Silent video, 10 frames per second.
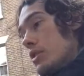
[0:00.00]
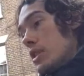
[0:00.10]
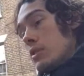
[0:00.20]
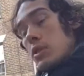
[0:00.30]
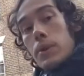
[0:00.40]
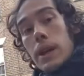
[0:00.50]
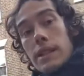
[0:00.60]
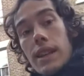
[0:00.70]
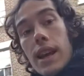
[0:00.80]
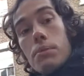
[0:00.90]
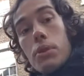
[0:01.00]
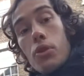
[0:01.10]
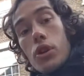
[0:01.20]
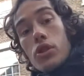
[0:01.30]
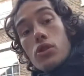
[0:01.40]
he was waiting there
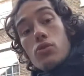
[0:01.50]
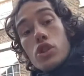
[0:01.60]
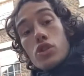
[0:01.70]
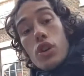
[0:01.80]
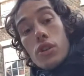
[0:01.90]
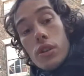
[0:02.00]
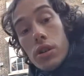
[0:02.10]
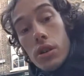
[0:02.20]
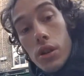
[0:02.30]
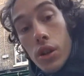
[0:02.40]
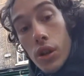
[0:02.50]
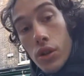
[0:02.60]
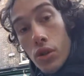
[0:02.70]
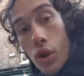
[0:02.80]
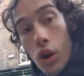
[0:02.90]
before he could return
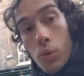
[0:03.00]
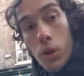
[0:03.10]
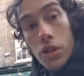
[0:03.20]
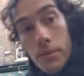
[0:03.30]
to Hogwarts.